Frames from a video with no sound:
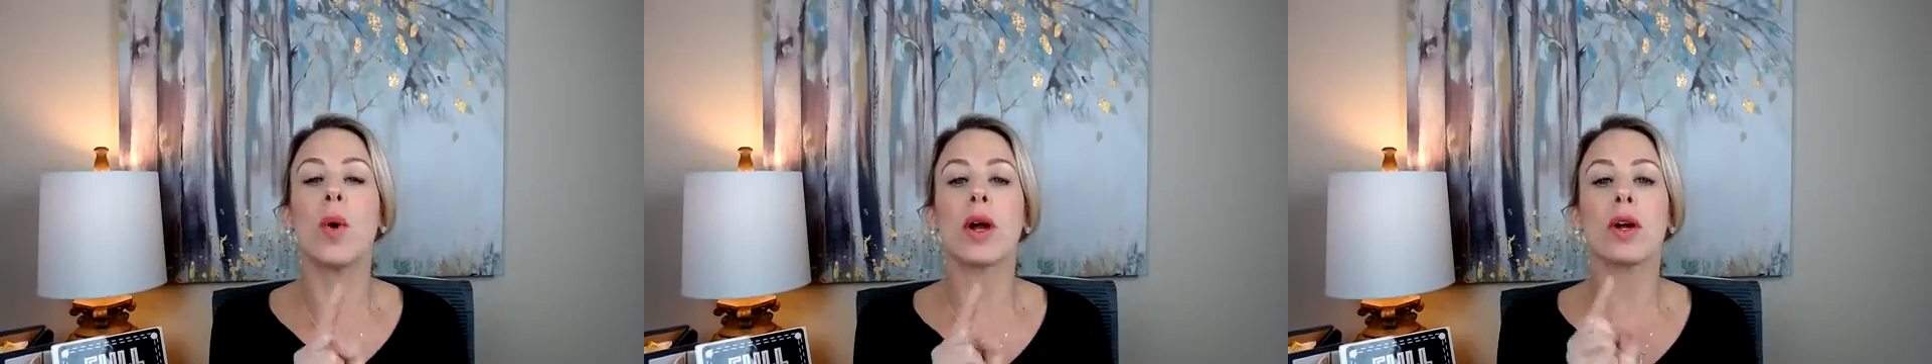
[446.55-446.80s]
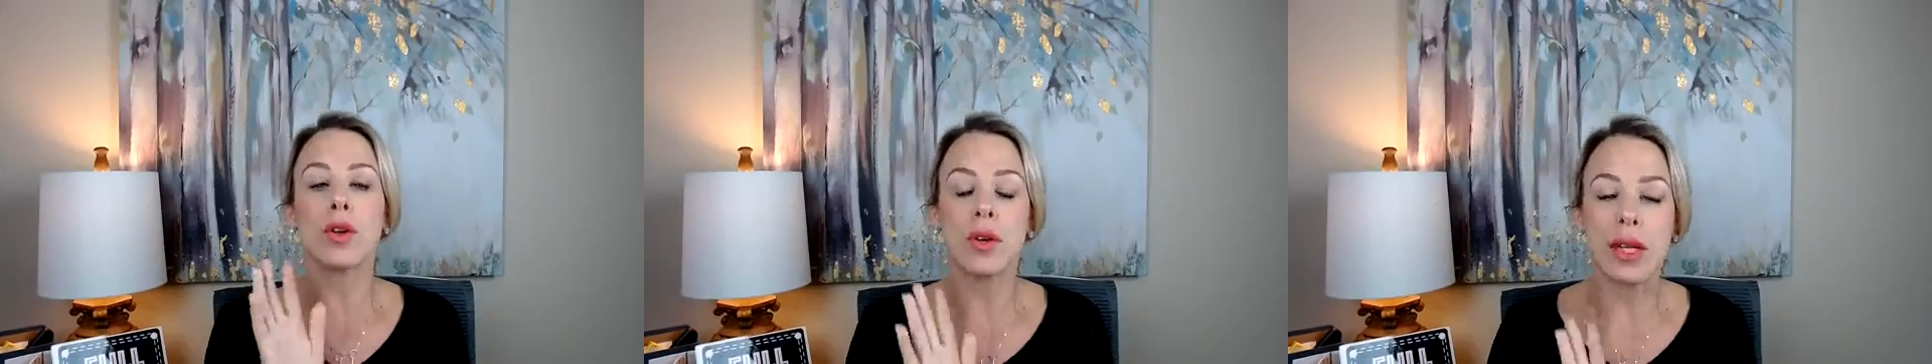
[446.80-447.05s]

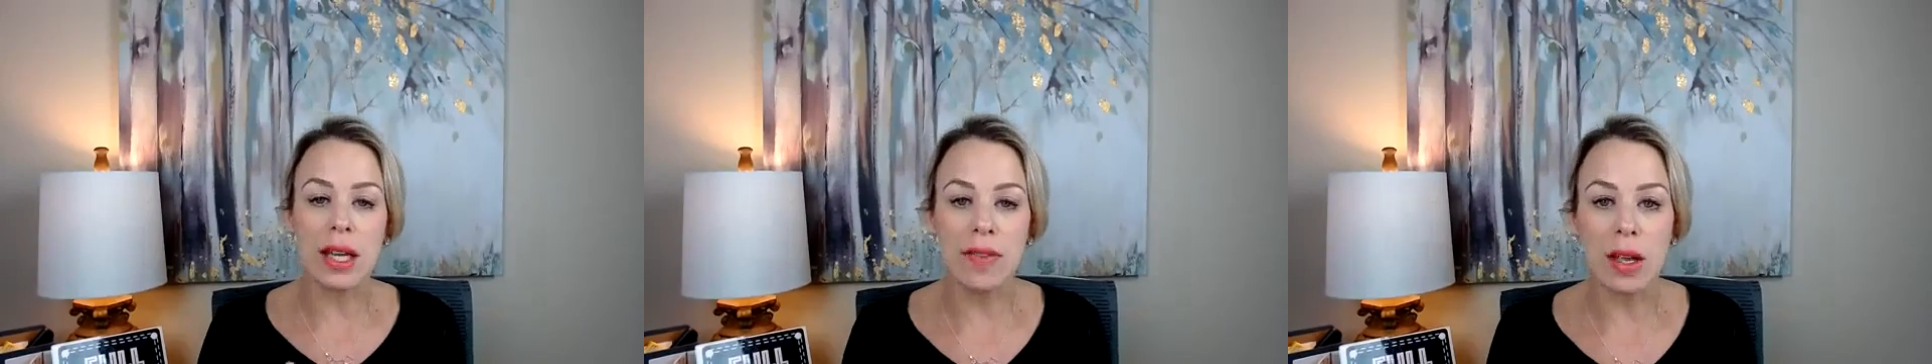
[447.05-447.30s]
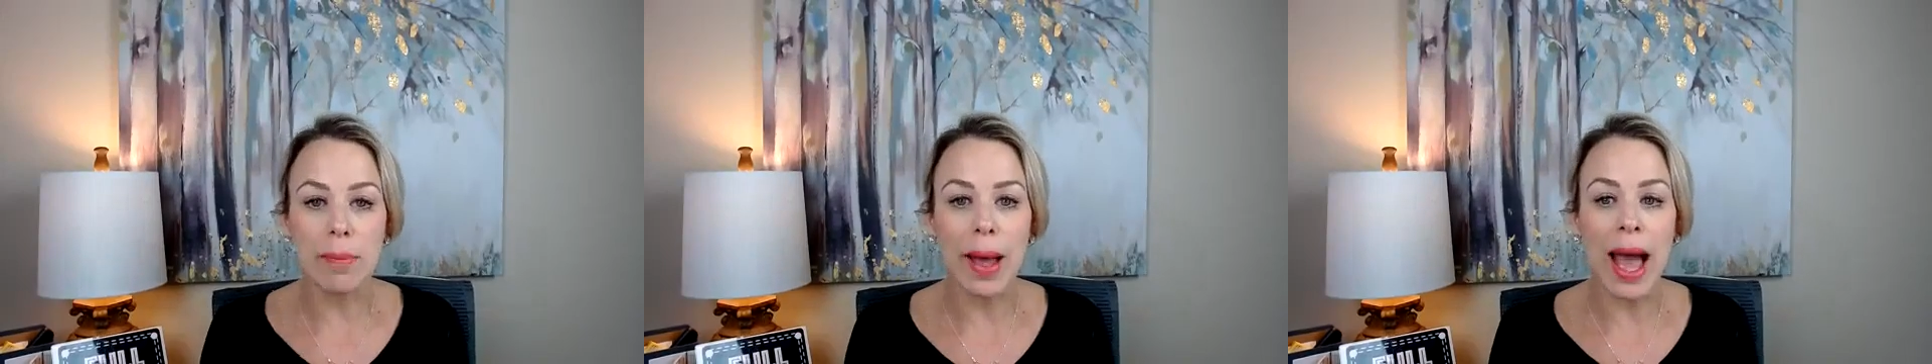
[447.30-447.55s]
where you're
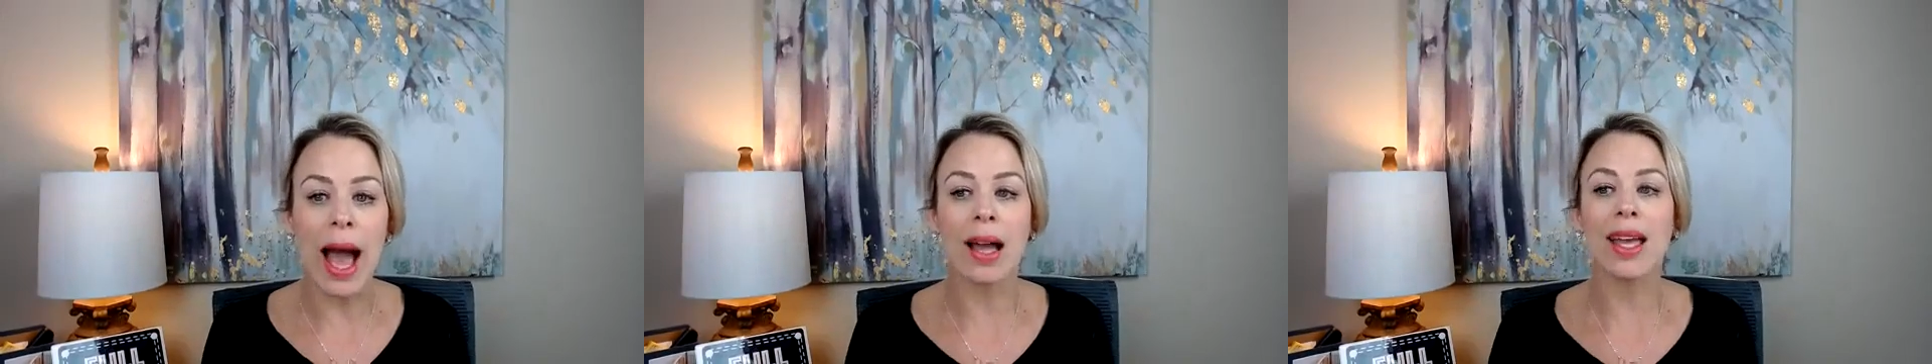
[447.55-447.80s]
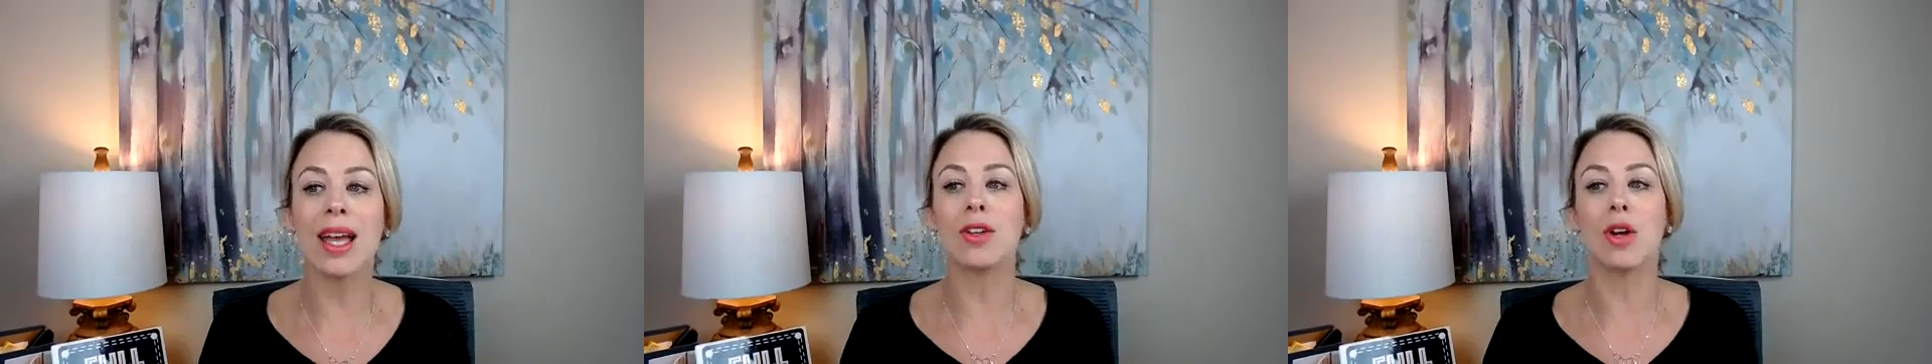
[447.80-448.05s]
giving
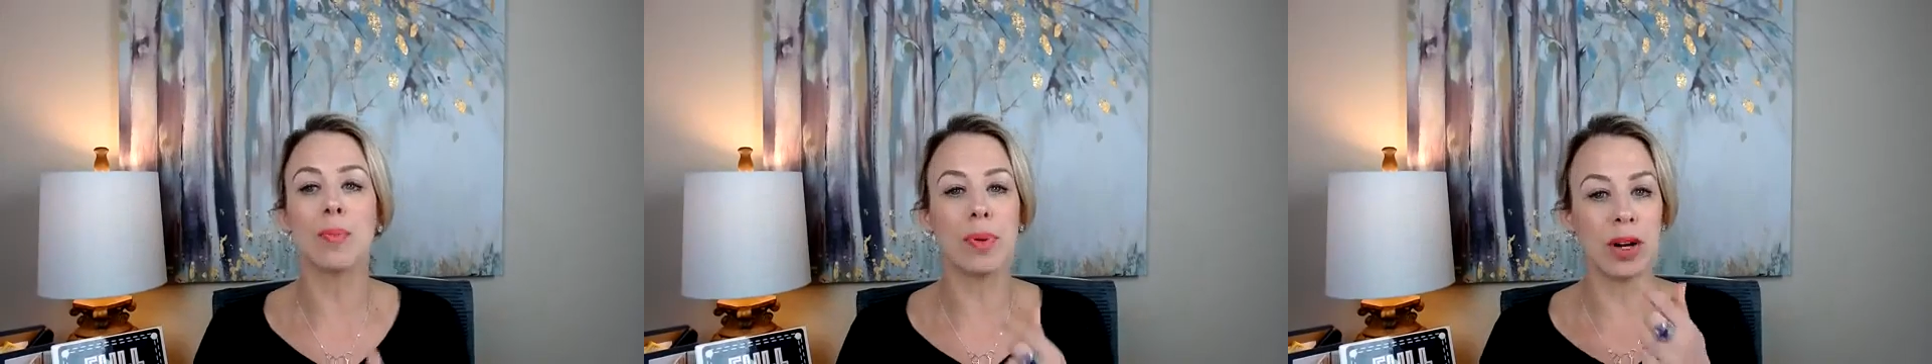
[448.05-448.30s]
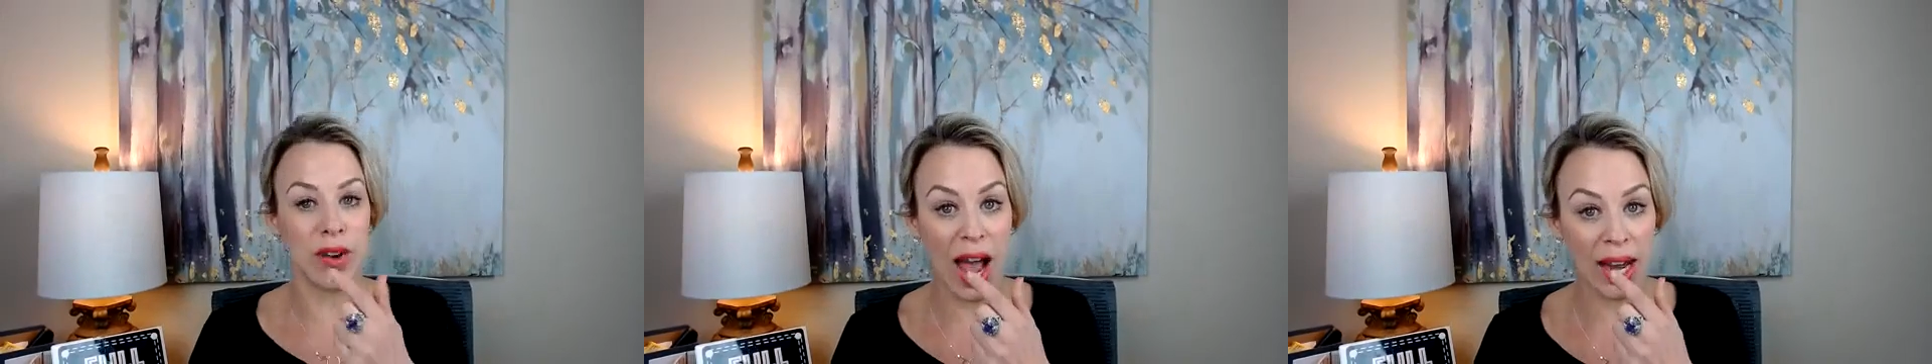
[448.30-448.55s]
back and you're
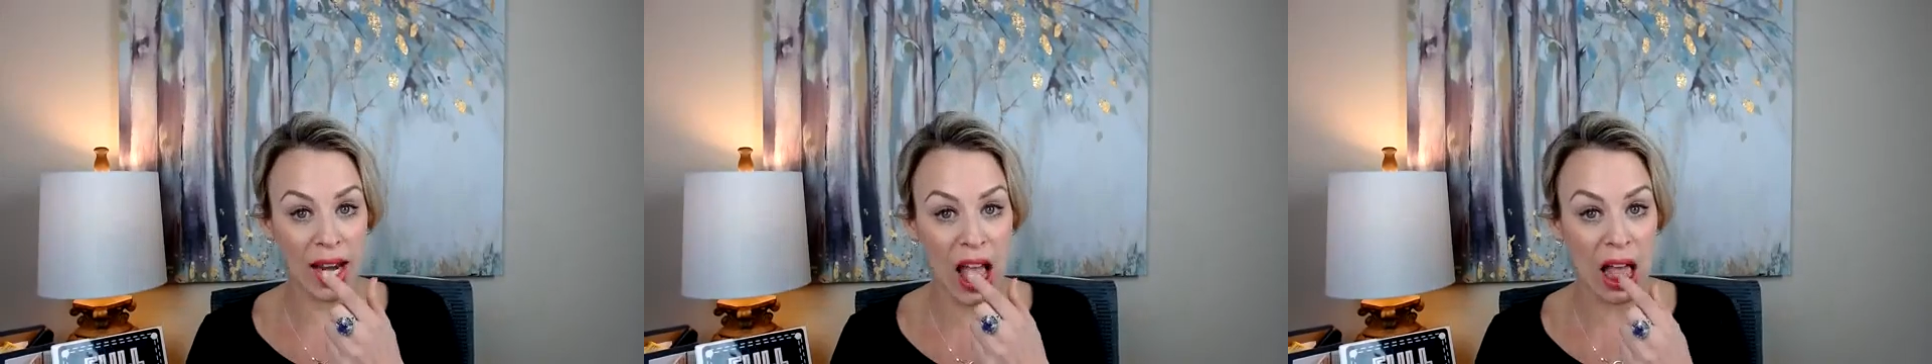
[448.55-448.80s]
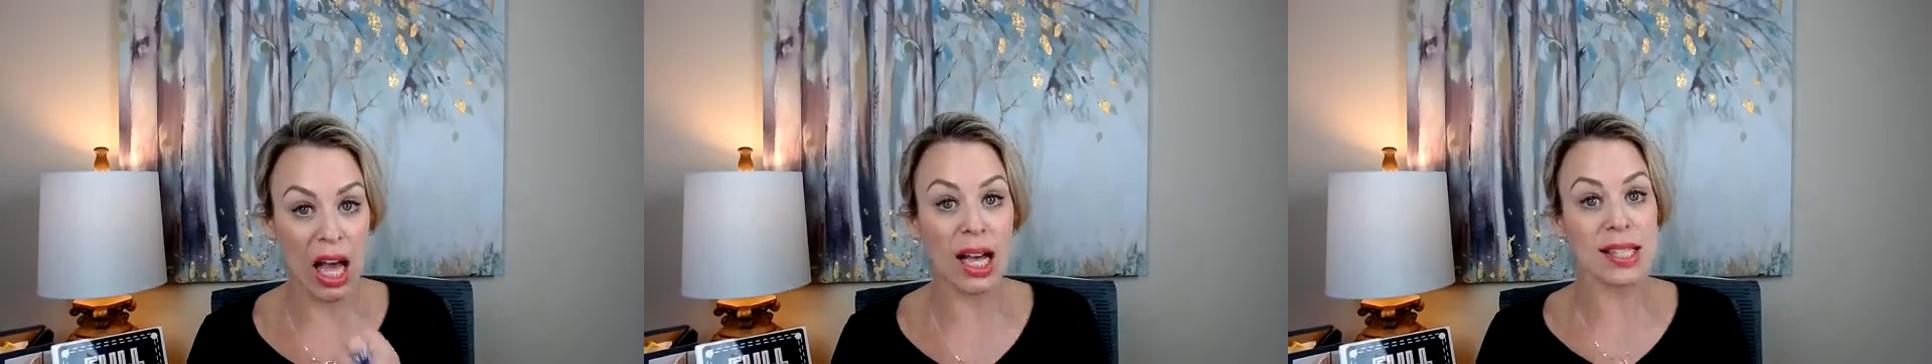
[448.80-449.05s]
providing